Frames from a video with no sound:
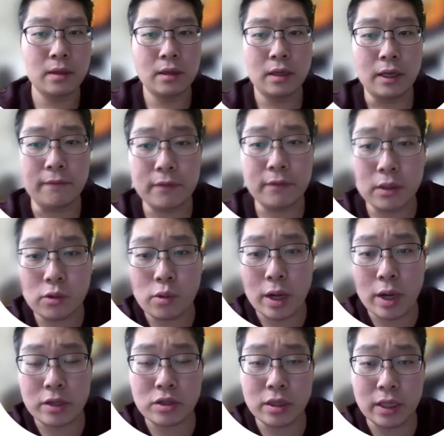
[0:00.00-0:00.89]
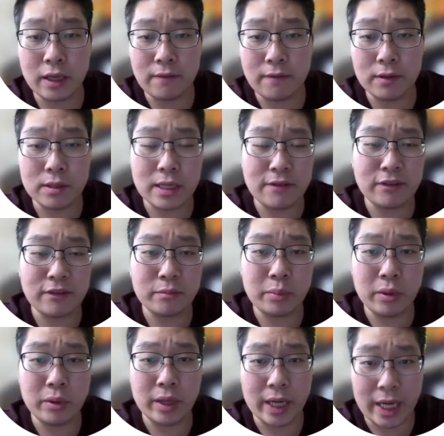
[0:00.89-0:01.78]
If the question gives you
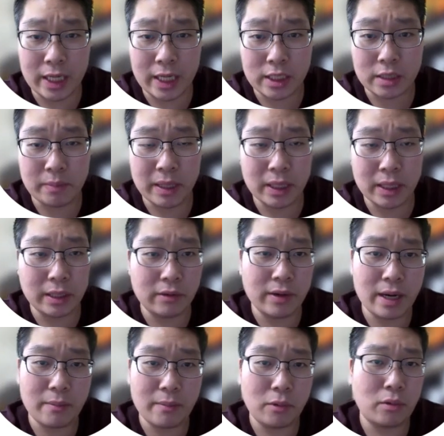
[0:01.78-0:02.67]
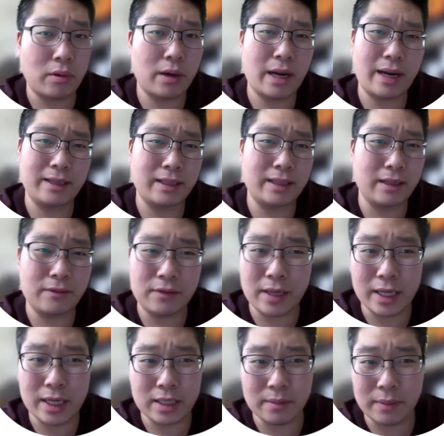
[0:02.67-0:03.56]
7.8 as a milligram or
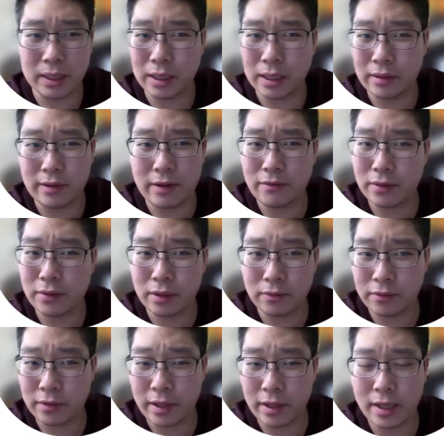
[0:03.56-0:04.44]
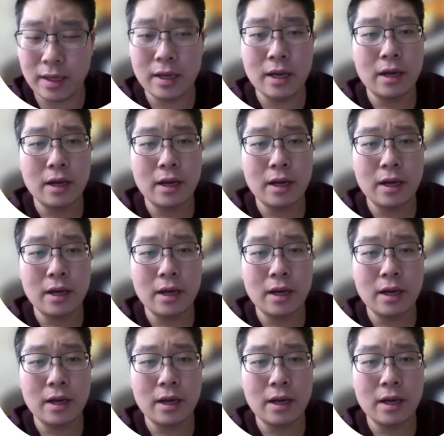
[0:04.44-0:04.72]
identify as a milligram, feel free.